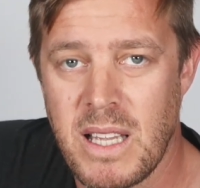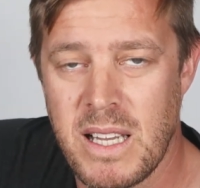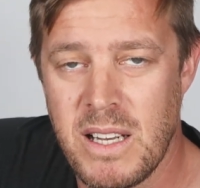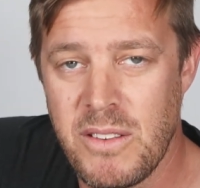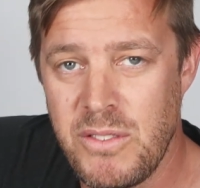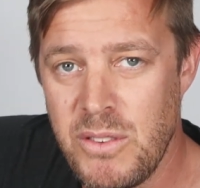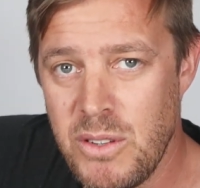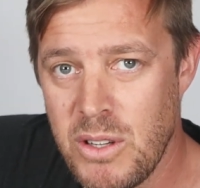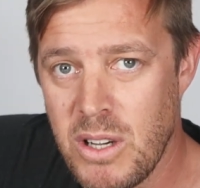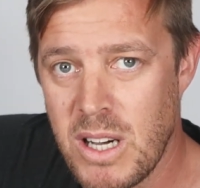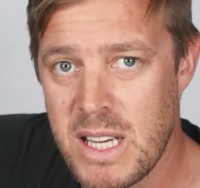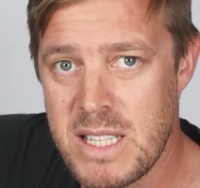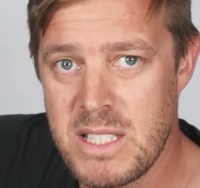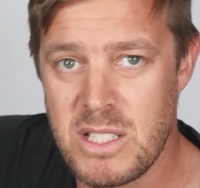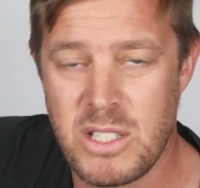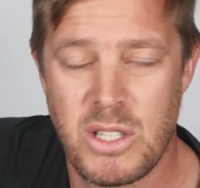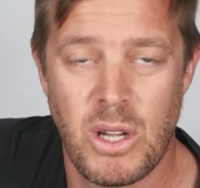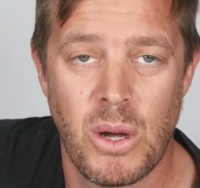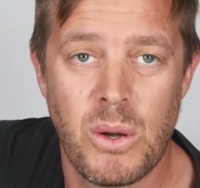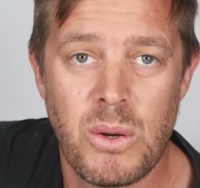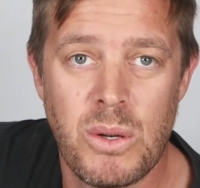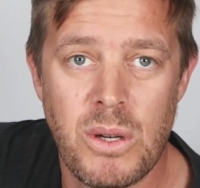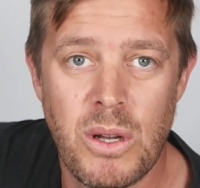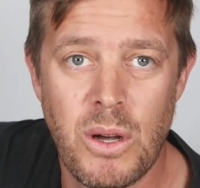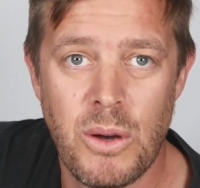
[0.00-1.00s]
And if you guys
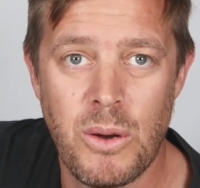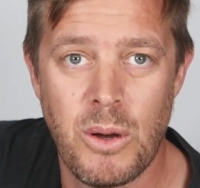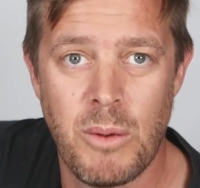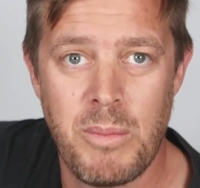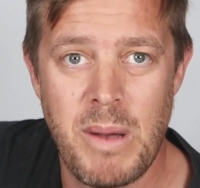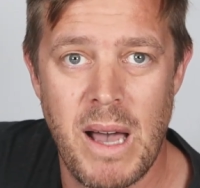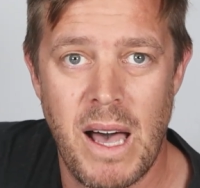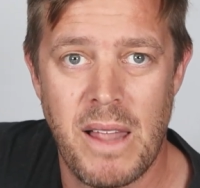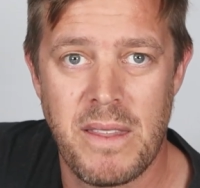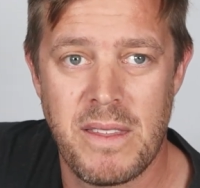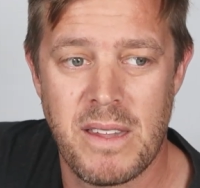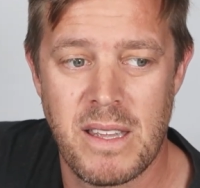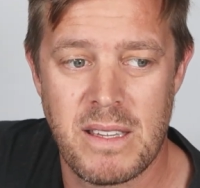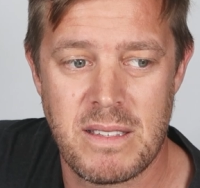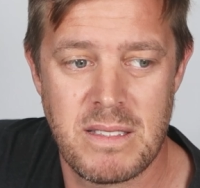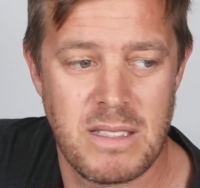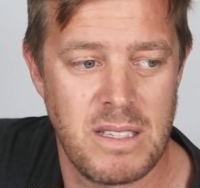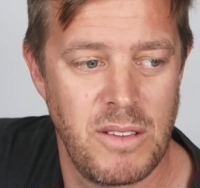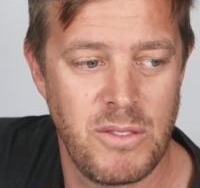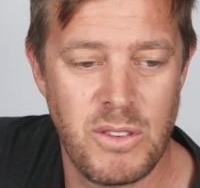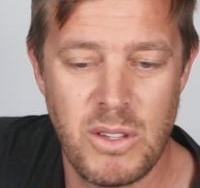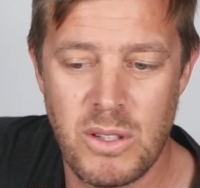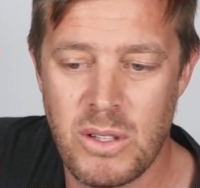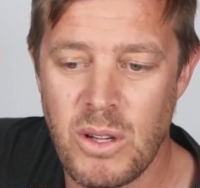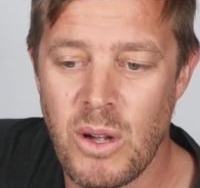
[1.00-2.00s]
don't know about this,
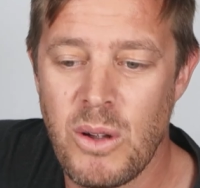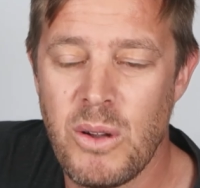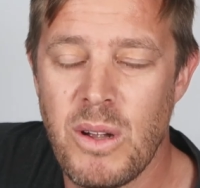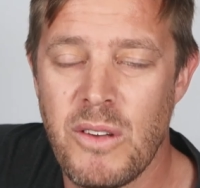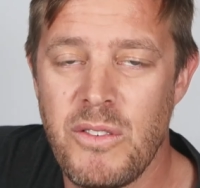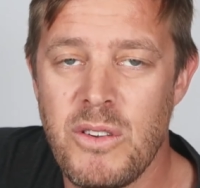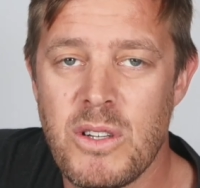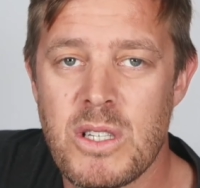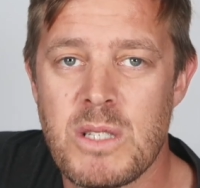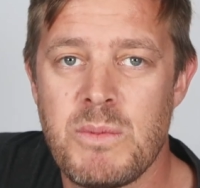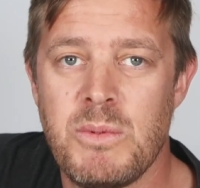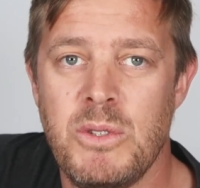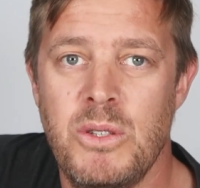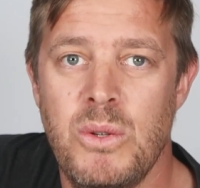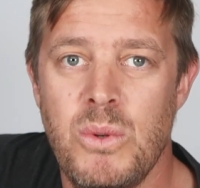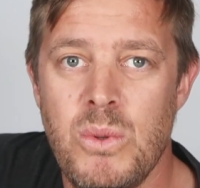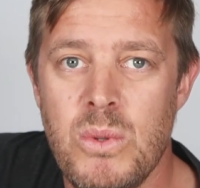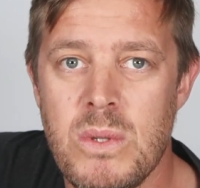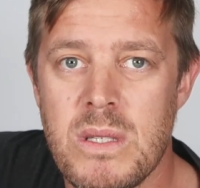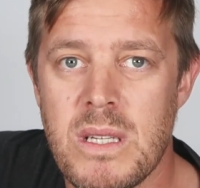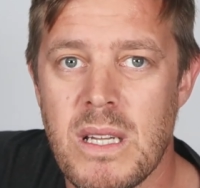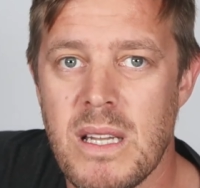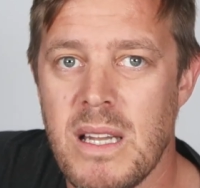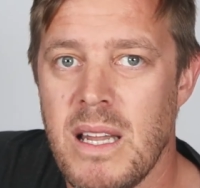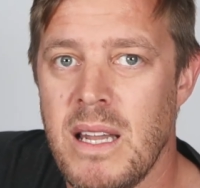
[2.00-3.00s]
if you just
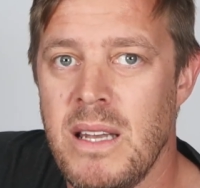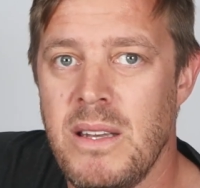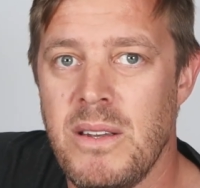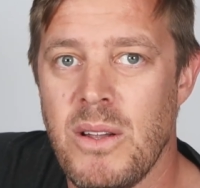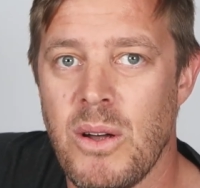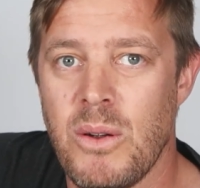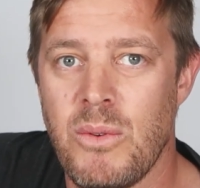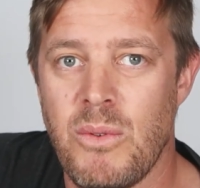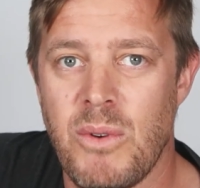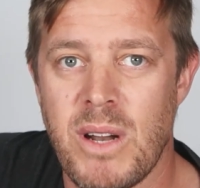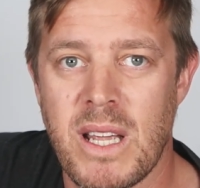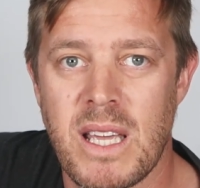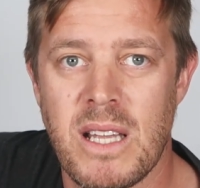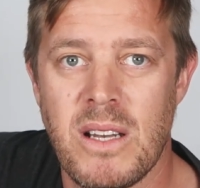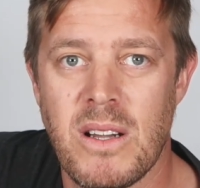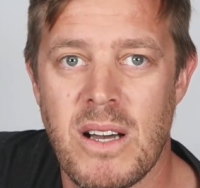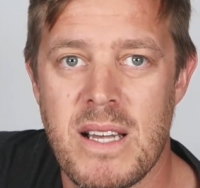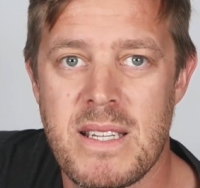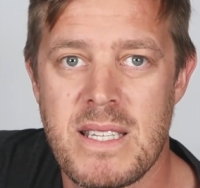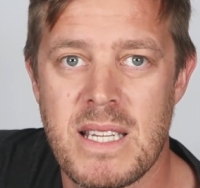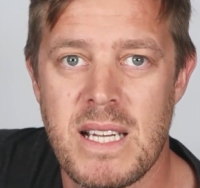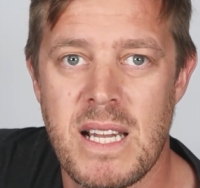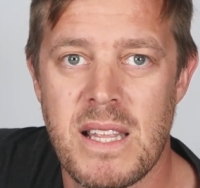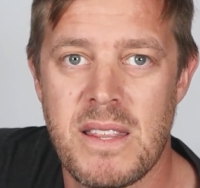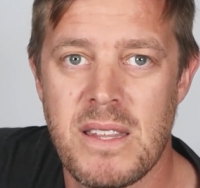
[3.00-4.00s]
use it and don't
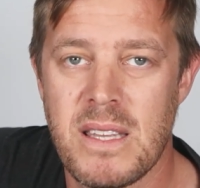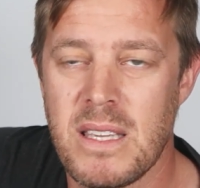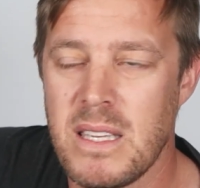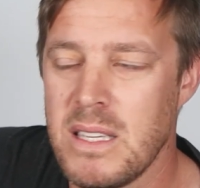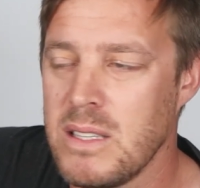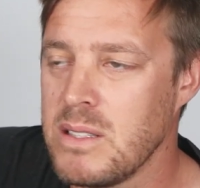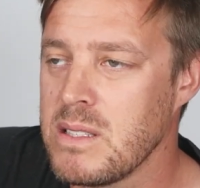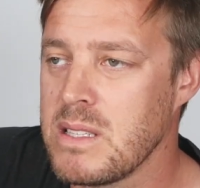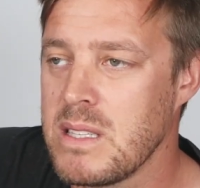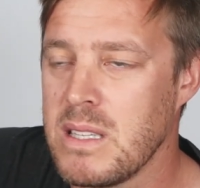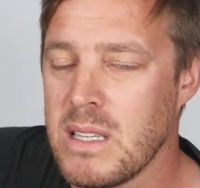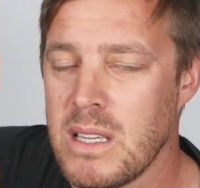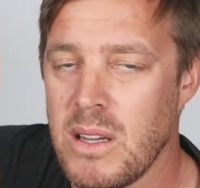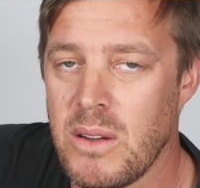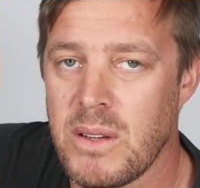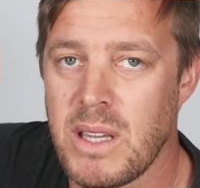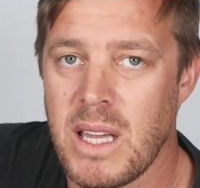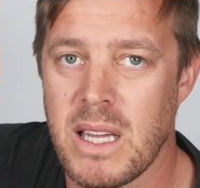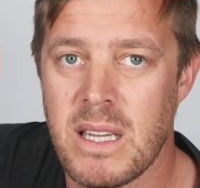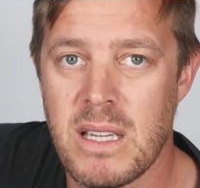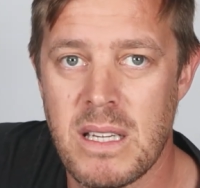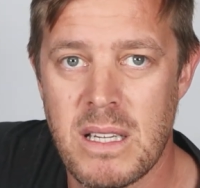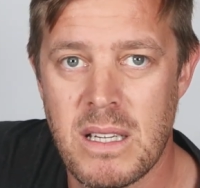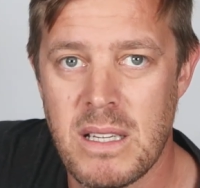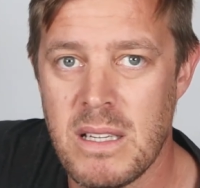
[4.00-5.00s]
recognize anything, you just think,
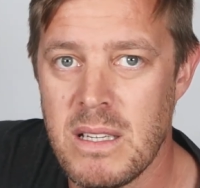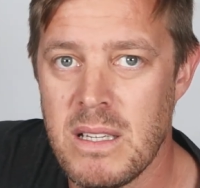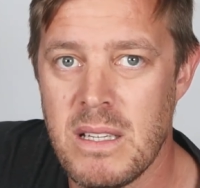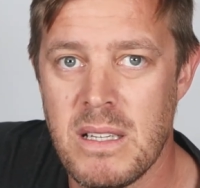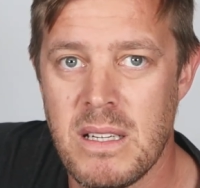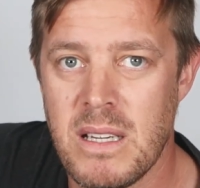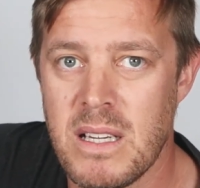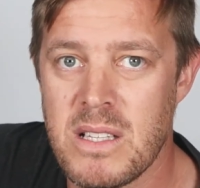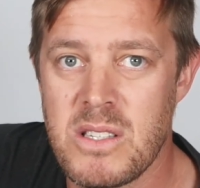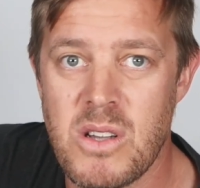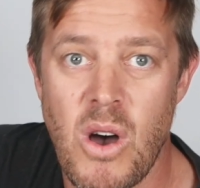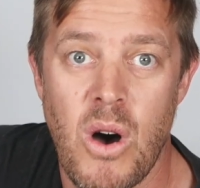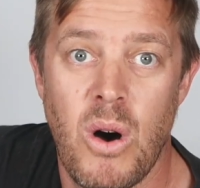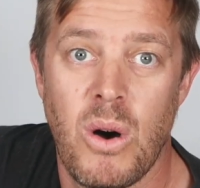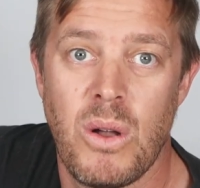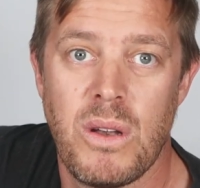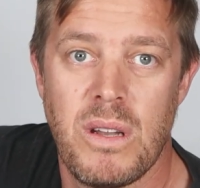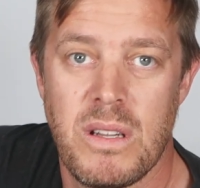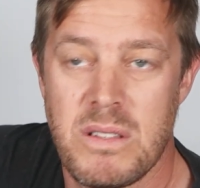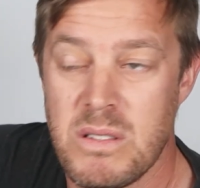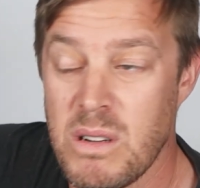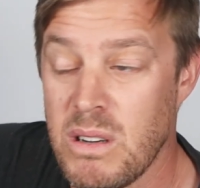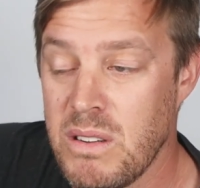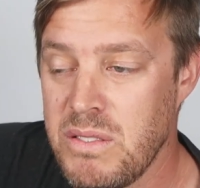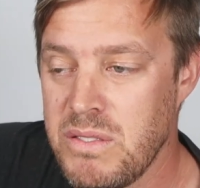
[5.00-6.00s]
okay, it's on,
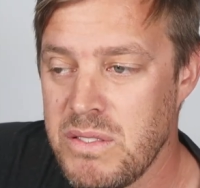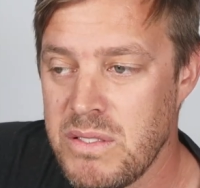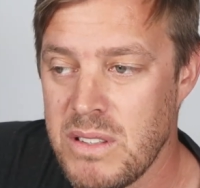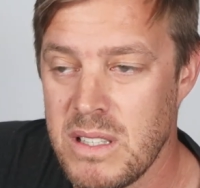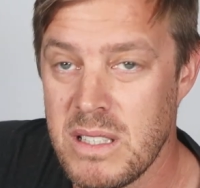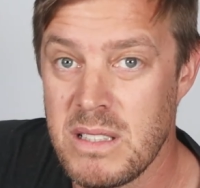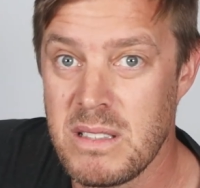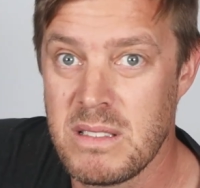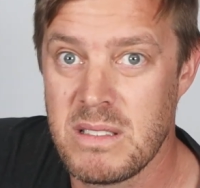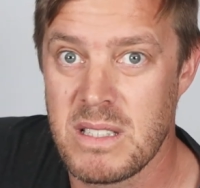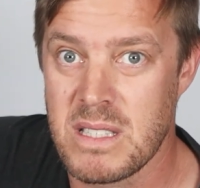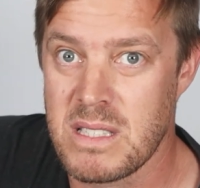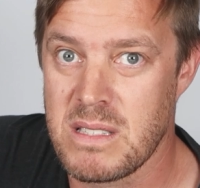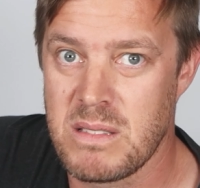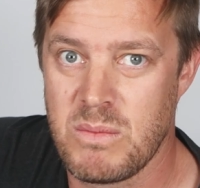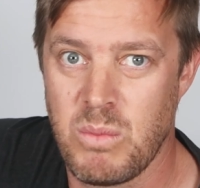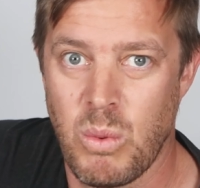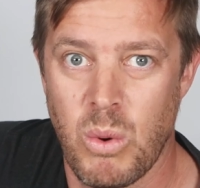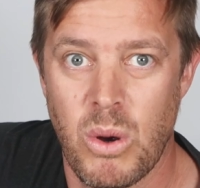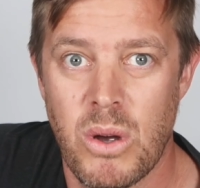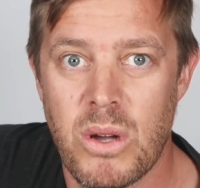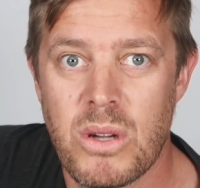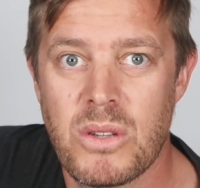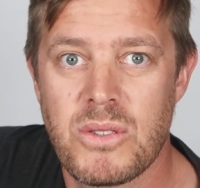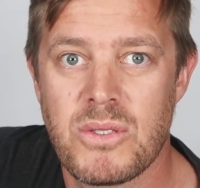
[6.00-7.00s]
it's off, it just
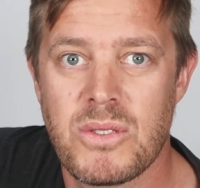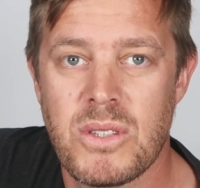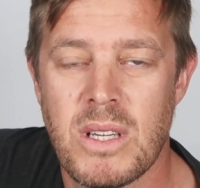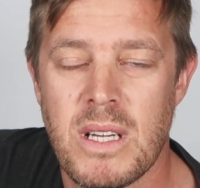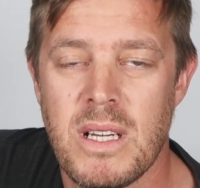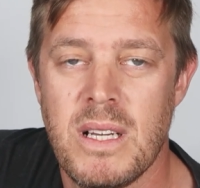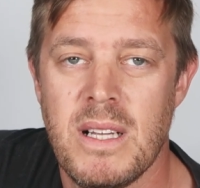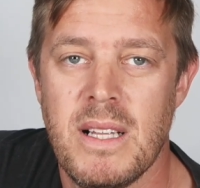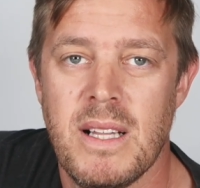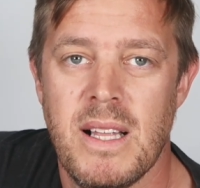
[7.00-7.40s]
works,